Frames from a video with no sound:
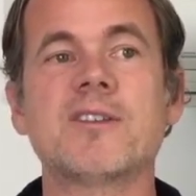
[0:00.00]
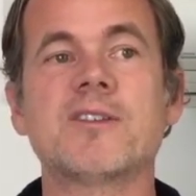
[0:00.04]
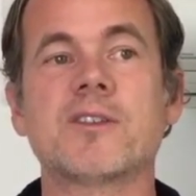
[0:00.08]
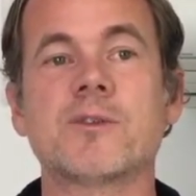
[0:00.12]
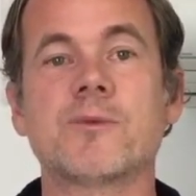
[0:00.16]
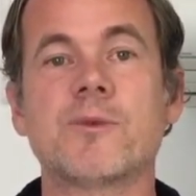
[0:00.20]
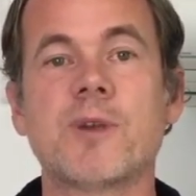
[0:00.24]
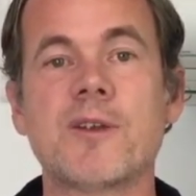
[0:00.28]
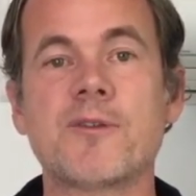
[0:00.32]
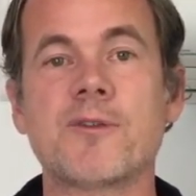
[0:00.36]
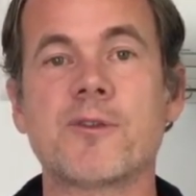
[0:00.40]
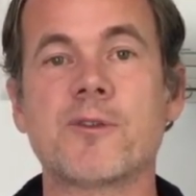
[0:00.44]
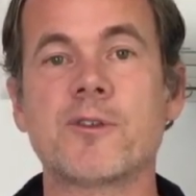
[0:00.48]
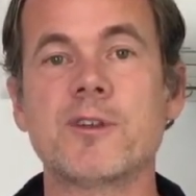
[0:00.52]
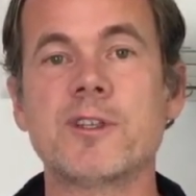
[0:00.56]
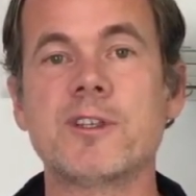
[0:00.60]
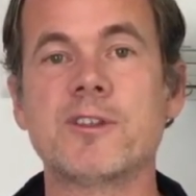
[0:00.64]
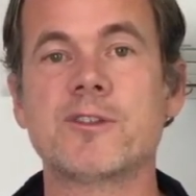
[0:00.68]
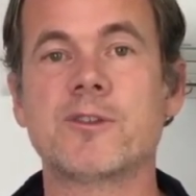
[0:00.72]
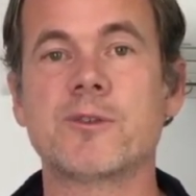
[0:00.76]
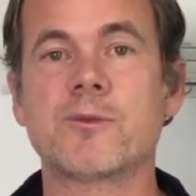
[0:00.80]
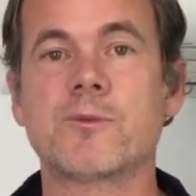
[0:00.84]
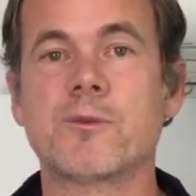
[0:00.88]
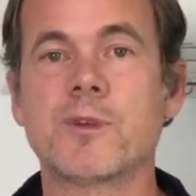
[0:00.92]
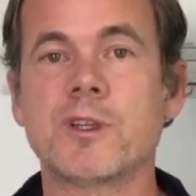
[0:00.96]

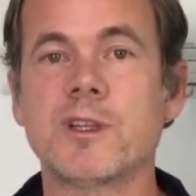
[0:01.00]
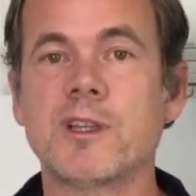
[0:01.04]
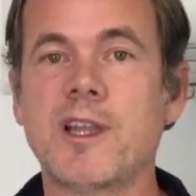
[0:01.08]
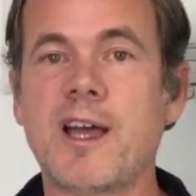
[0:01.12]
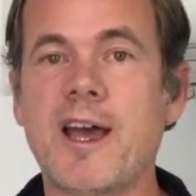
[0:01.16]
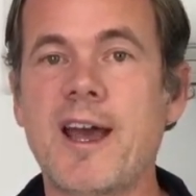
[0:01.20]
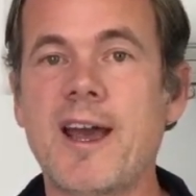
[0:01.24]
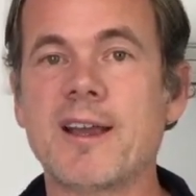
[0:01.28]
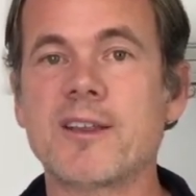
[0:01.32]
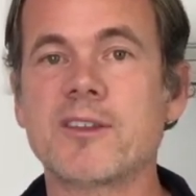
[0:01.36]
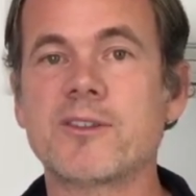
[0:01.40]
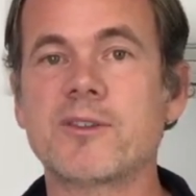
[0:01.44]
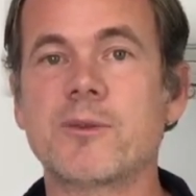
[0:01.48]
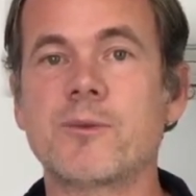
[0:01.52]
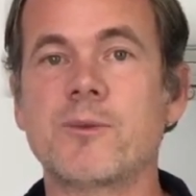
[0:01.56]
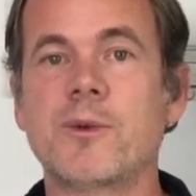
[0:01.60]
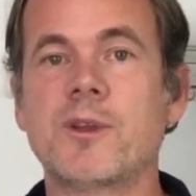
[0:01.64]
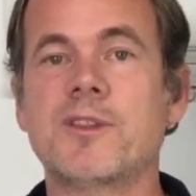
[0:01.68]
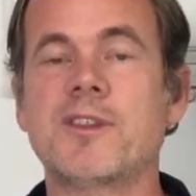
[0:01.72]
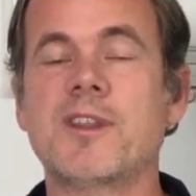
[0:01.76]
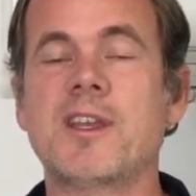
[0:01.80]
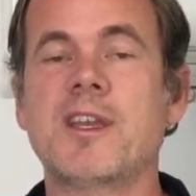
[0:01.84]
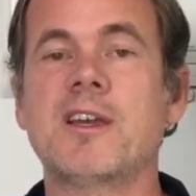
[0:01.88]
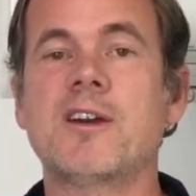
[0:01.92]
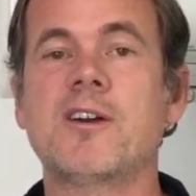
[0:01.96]
referees relax
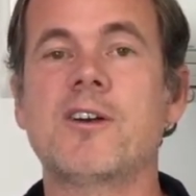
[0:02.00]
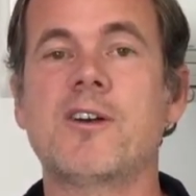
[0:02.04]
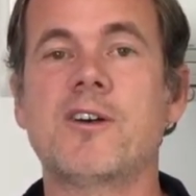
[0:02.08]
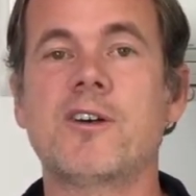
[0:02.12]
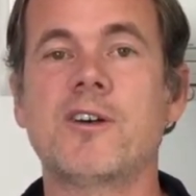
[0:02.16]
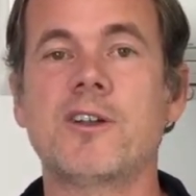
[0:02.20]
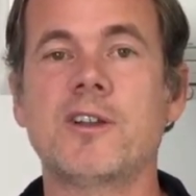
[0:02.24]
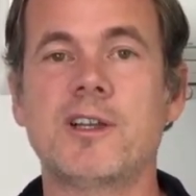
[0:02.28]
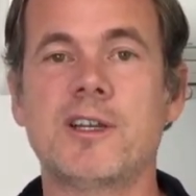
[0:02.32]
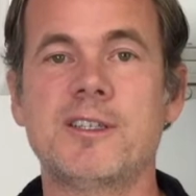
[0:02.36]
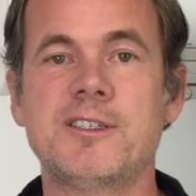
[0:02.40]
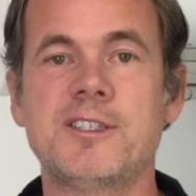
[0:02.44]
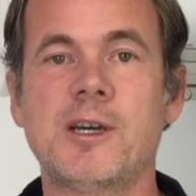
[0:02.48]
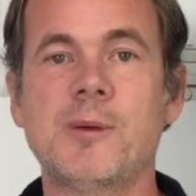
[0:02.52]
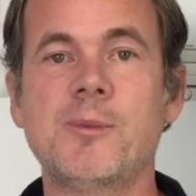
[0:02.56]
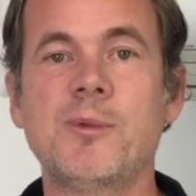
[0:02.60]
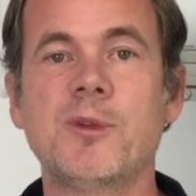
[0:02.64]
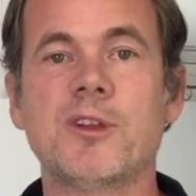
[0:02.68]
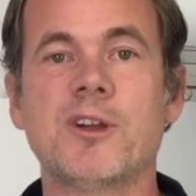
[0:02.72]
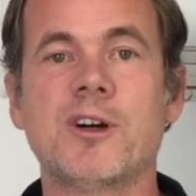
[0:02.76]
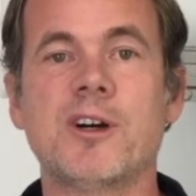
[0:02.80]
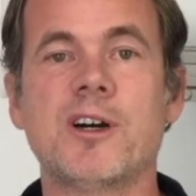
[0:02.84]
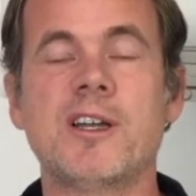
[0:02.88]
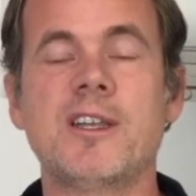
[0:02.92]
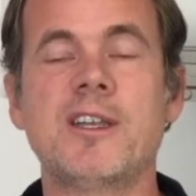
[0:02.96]
what they call a
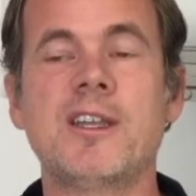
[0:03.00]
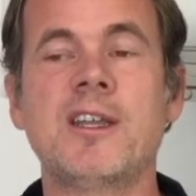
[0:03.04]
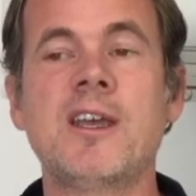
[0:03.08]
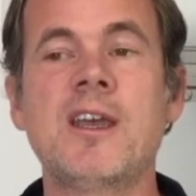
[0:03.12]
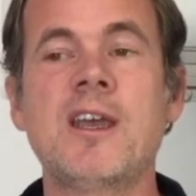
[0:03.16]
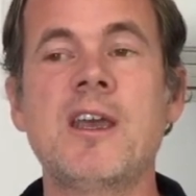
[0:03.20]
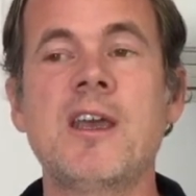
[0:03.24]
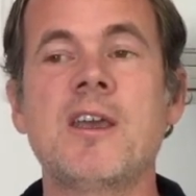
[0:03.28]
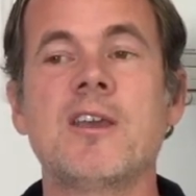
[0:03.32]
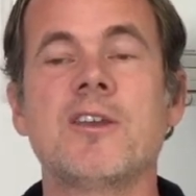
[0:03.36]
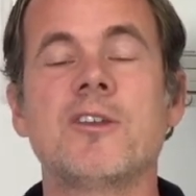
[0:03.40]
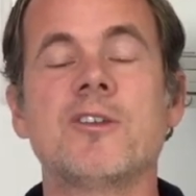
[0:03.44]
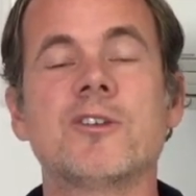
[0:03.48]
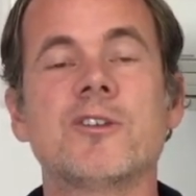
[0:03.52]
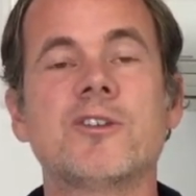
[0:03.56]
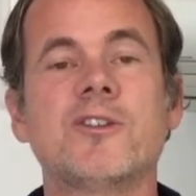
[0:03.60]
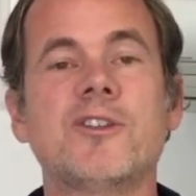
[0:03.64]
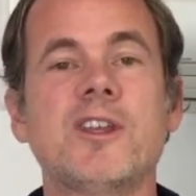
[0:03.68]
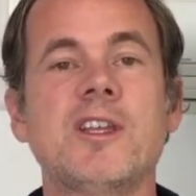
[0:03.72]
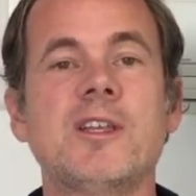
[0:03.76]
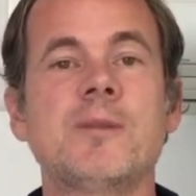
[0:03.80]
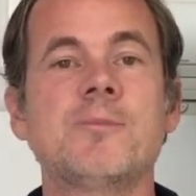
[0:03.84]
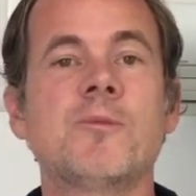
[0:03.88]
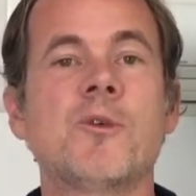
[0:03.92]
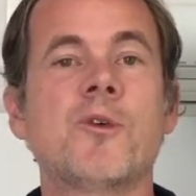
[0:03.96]
double on, you're
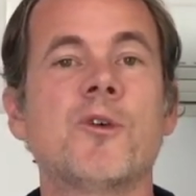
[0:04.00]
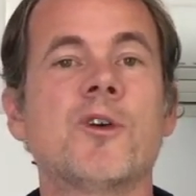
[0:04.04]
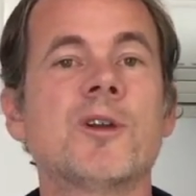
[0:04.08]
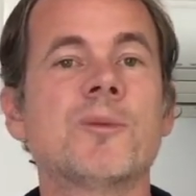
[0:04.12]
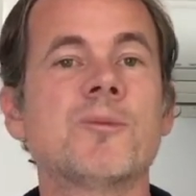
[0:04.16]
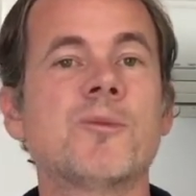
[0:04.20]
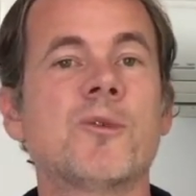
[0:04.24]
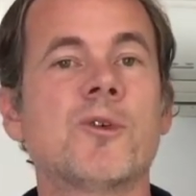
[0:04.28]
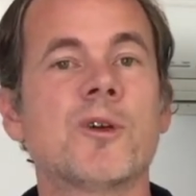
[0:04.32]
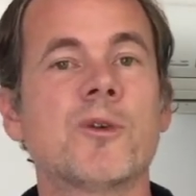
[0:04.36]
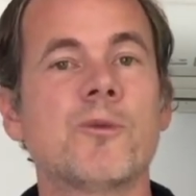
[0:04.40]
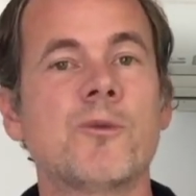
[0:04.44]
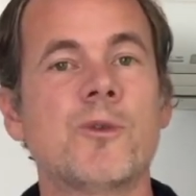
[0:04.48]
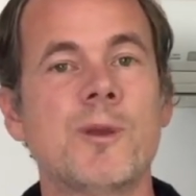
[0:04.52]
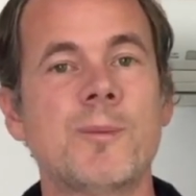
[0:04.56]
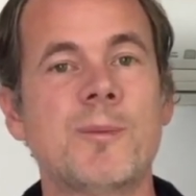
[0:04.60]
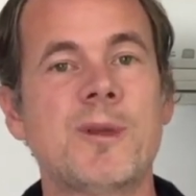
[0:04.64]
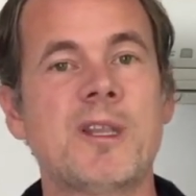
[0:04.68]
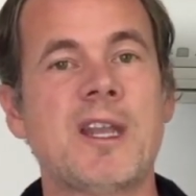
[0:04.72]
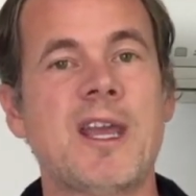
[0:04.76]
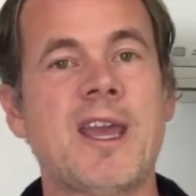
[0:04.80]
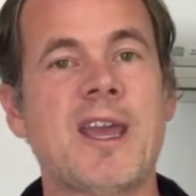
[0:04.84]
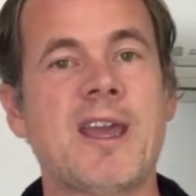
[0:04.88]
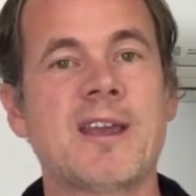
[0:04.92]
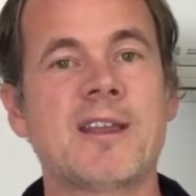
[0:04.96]
seeing more and more
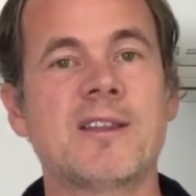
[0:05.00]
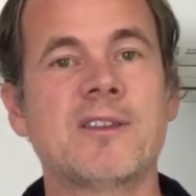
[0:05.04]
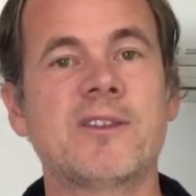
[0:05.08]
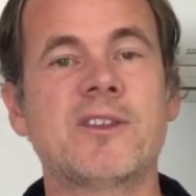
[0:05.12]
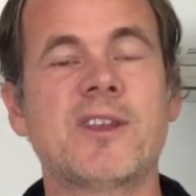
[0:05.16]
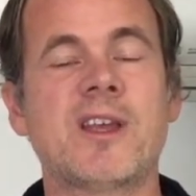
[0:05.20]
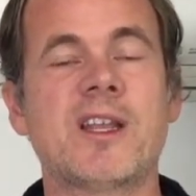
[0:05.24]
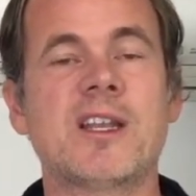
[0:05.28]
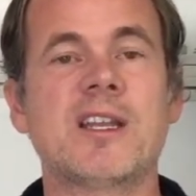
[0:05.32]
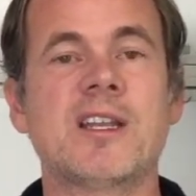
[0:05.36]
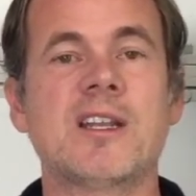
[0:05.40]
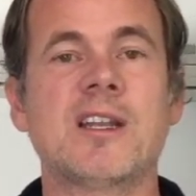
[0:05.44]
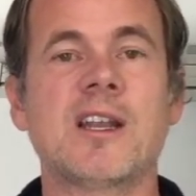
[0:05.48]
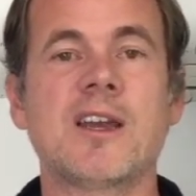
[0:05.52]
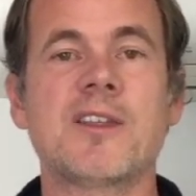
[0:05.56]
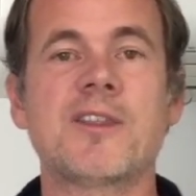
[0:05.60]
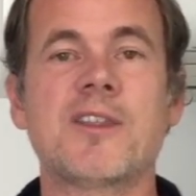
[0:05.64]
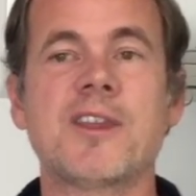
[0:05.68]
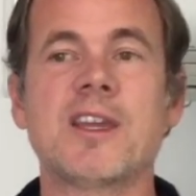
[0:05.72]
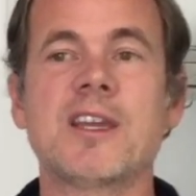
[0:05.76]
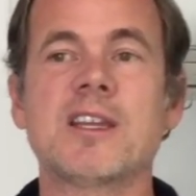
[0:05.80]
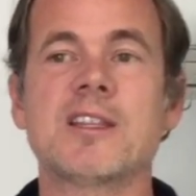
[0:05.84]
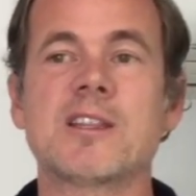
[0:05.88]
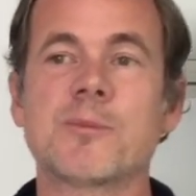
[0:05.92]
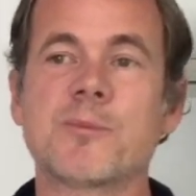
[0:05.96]
women hand setting. I
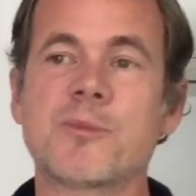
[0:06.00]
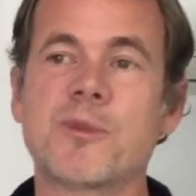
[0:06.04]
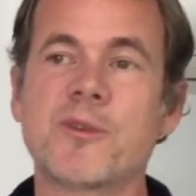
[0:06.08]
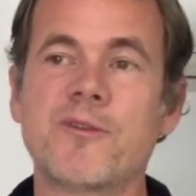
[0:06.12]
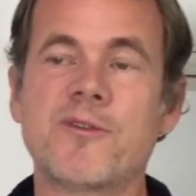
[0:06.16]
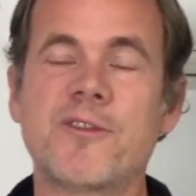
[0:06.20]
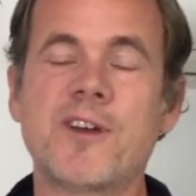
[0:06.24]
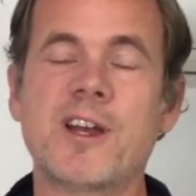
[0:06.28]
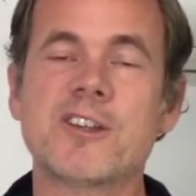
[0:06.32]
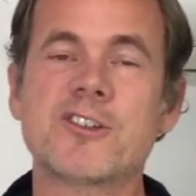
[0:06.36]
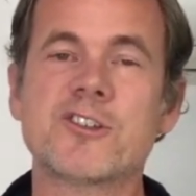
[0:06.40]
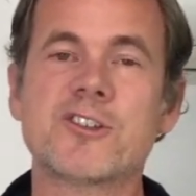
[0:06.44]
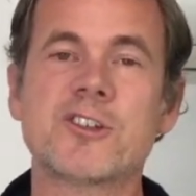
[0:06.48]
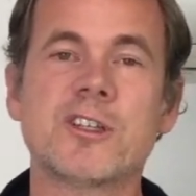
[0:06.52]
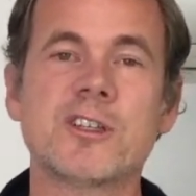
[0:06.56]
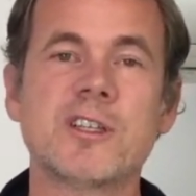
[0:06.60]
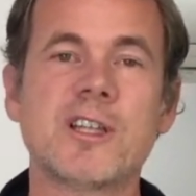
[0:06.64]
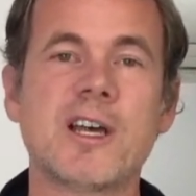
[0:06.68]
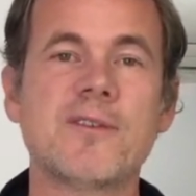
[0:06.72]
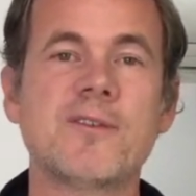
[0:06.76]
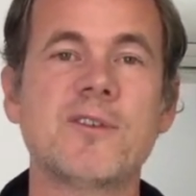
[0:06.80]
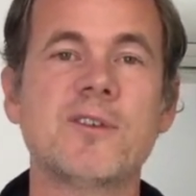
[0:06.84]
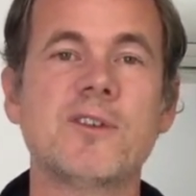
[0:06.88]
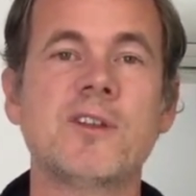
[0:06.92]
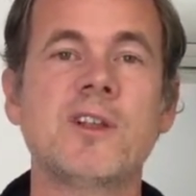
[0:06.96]
think at the professional
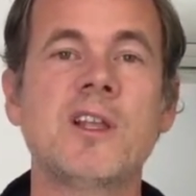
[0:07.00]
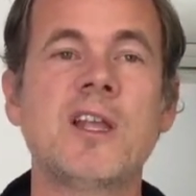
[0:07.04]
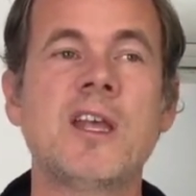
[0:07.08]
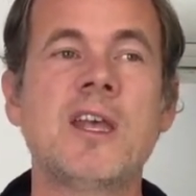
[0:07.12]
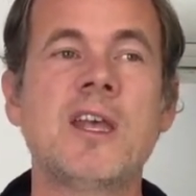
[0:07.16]
level,